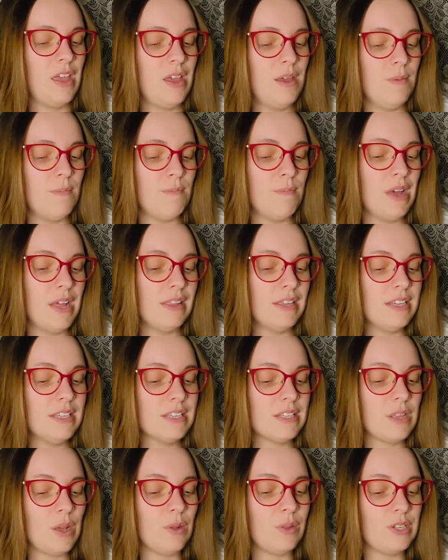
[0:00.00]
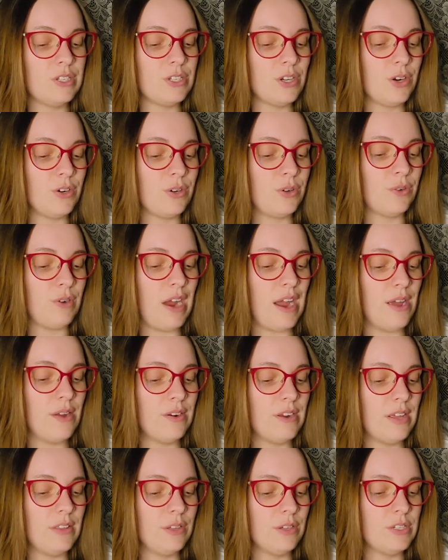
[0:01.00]
Meli slowly turned
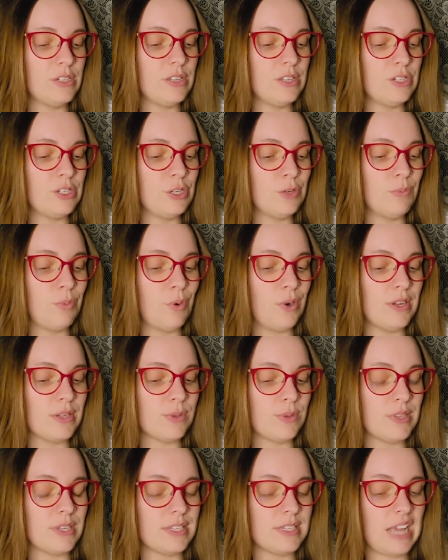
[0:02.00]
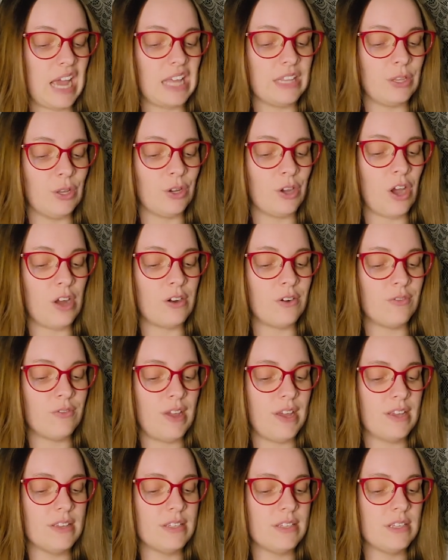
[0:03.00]
around and looked at the two boys with a sad look on her
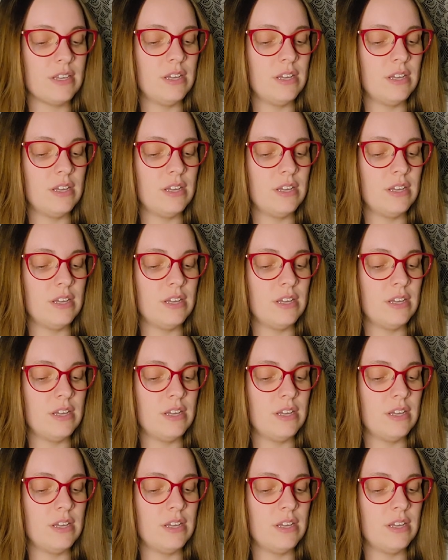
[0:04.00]
face.